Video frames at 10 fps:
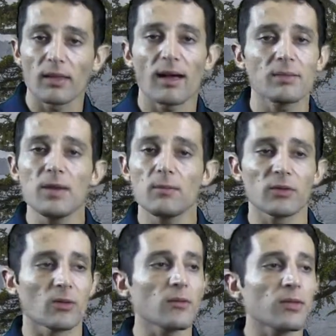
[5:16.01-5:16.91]
A lot of people
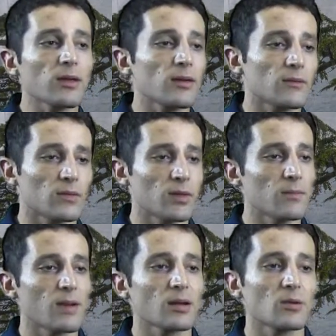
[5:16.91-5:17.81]
don't think of the
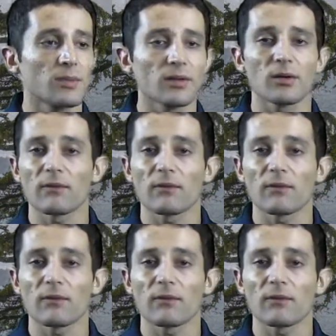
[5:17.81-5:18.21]
medical biller